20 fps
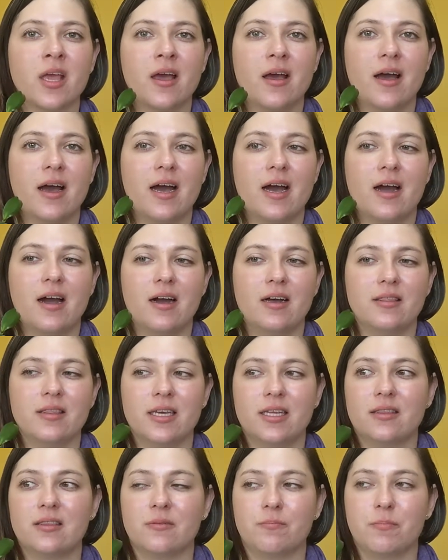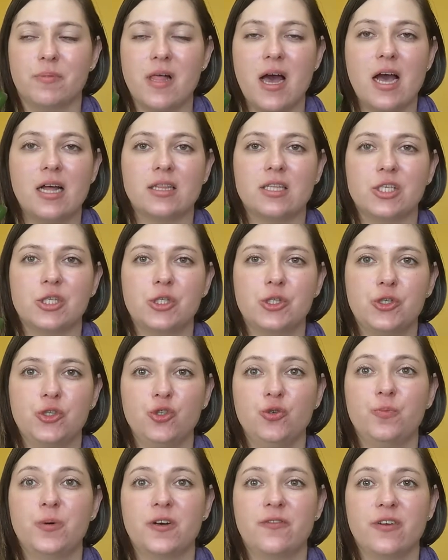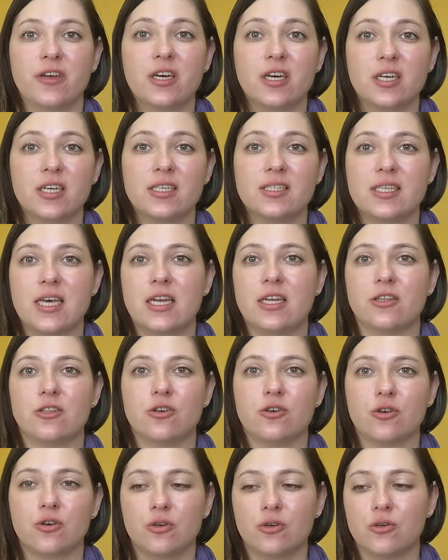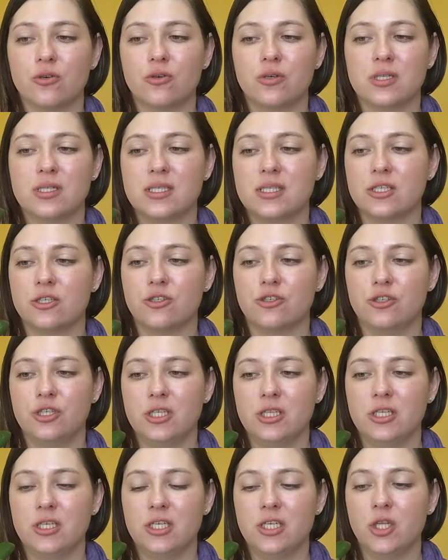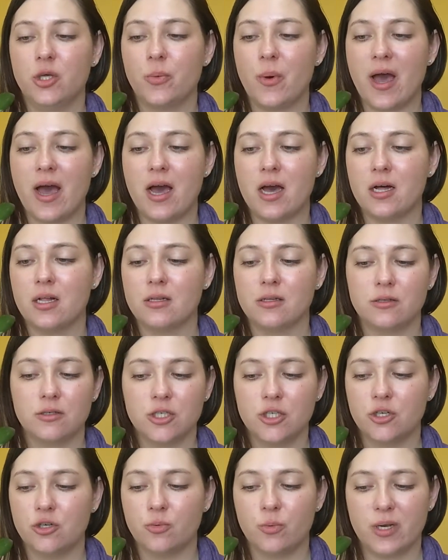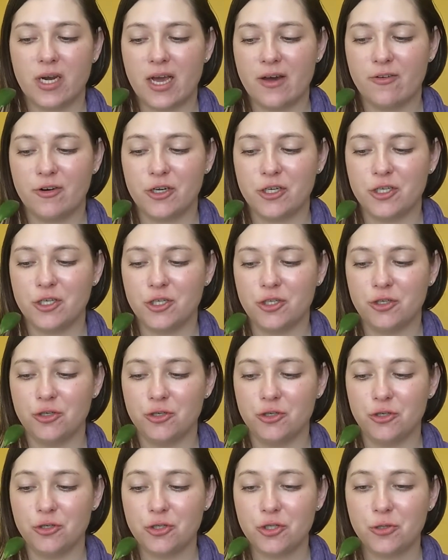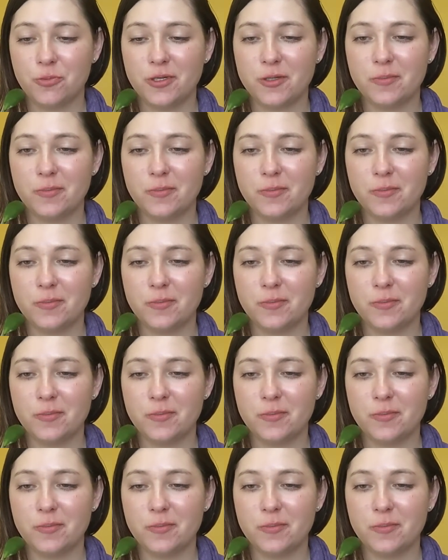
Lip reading: and that the plant is super vigorous and it grows really well, whatever you do to it